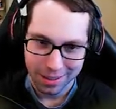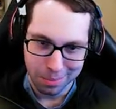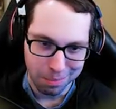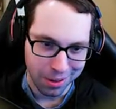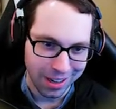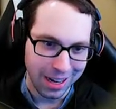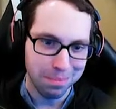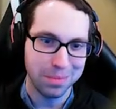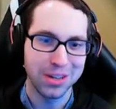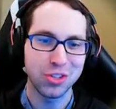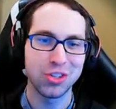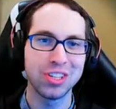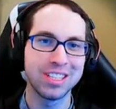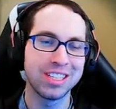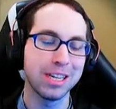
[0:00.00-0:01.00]
But I
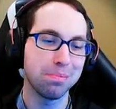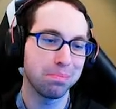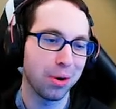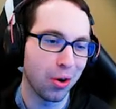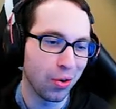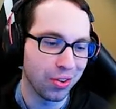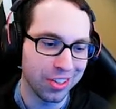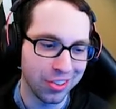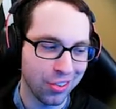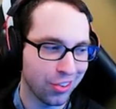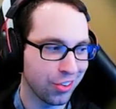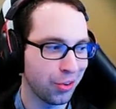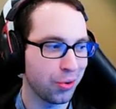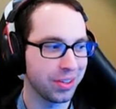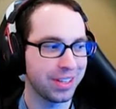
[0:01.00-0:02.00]
mentioned tempo, and you all
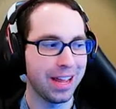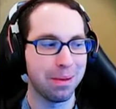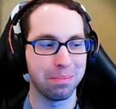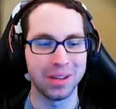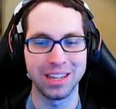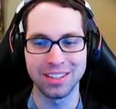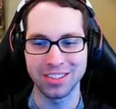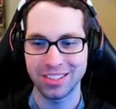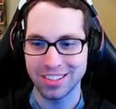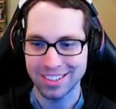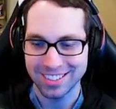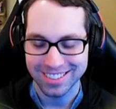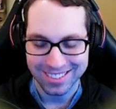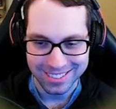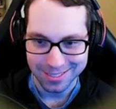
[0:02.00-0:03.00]
know what that means. Long,
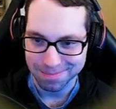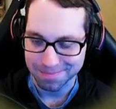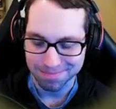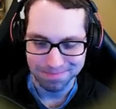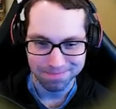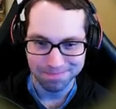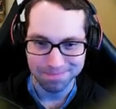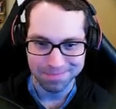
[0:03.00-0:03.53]
par four.